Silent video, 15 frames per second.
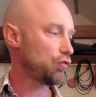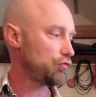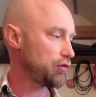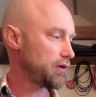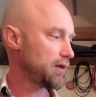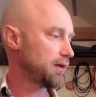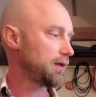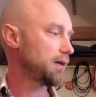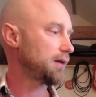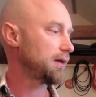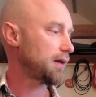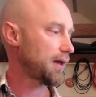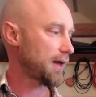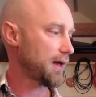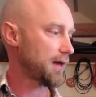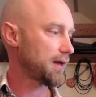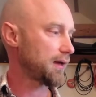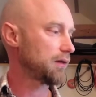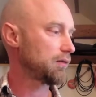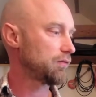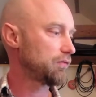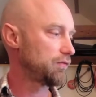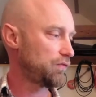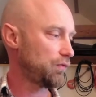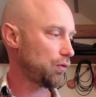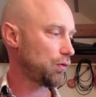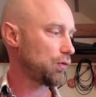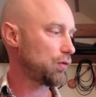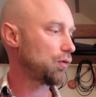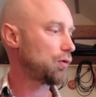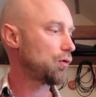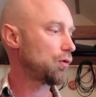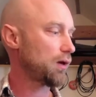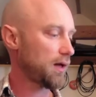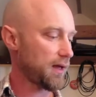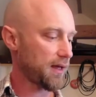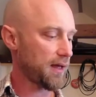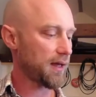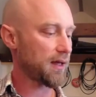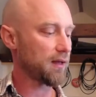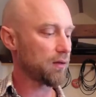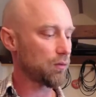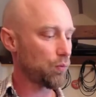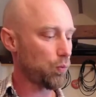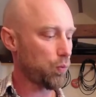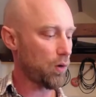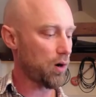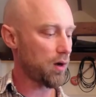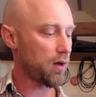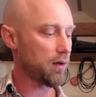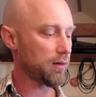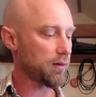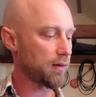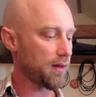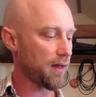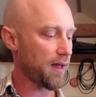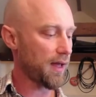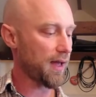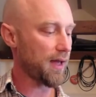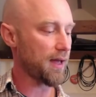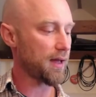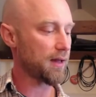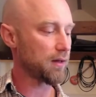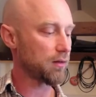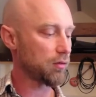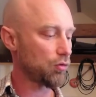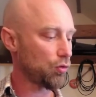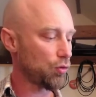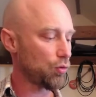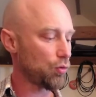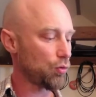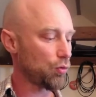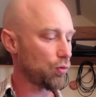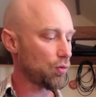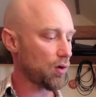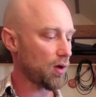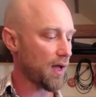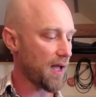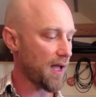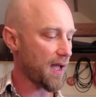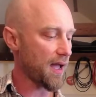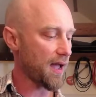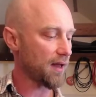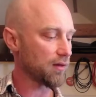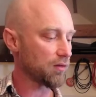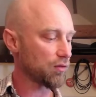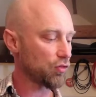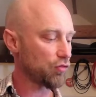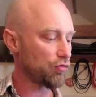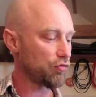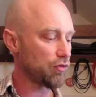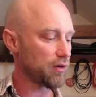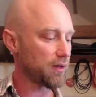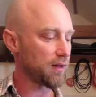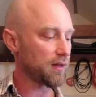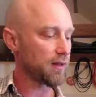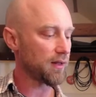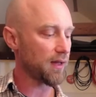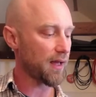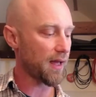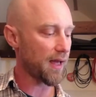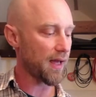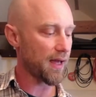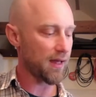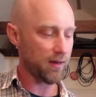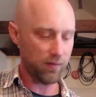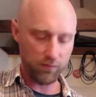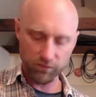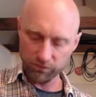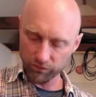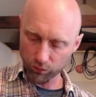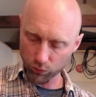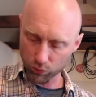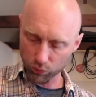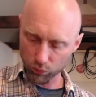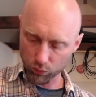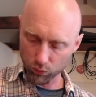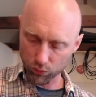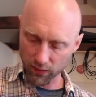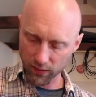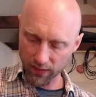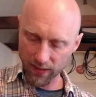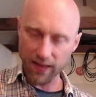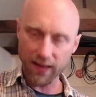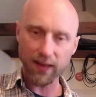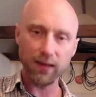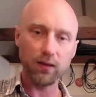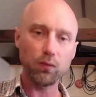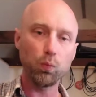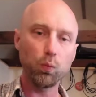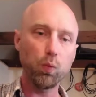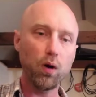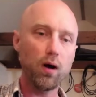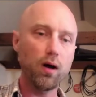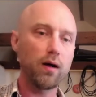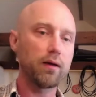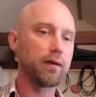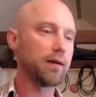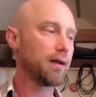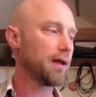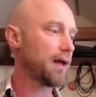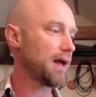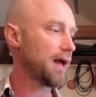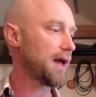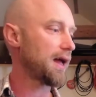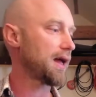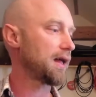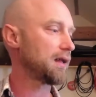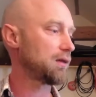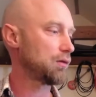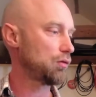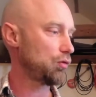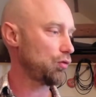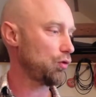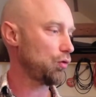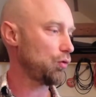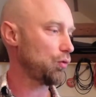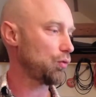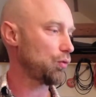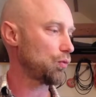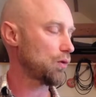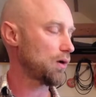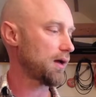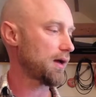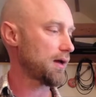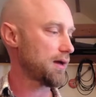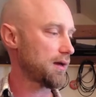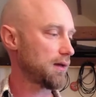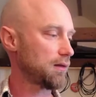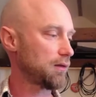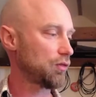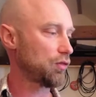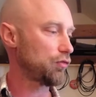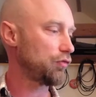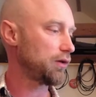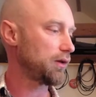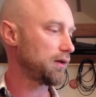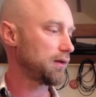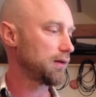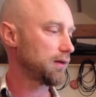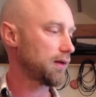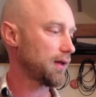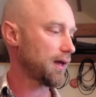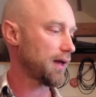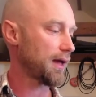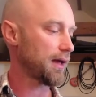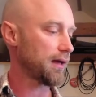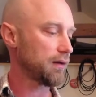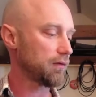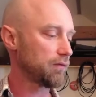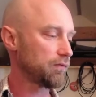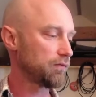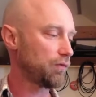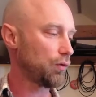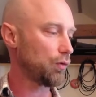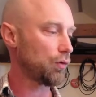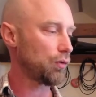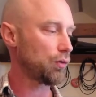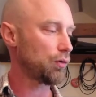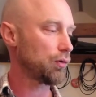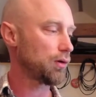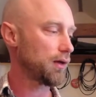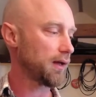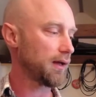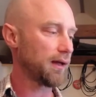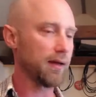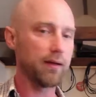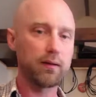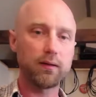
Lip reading: 3 and 4 and 1 and 2 and 3 and 4 and 1 and 2 and 3 and 4 and.